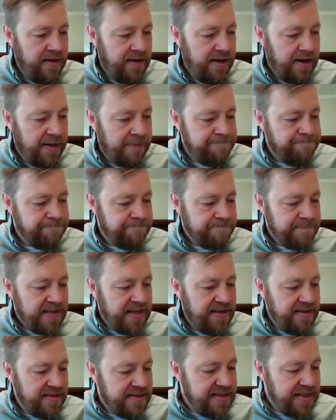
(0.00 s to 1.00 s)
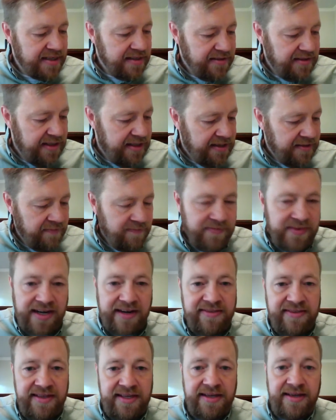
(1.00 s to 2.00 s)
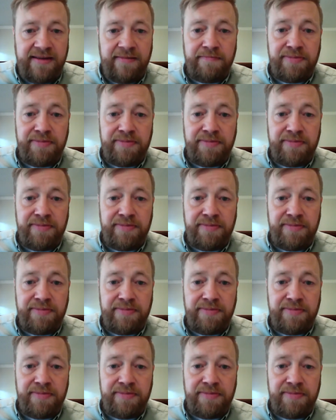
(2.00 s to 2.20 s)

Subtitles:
The second thing that I think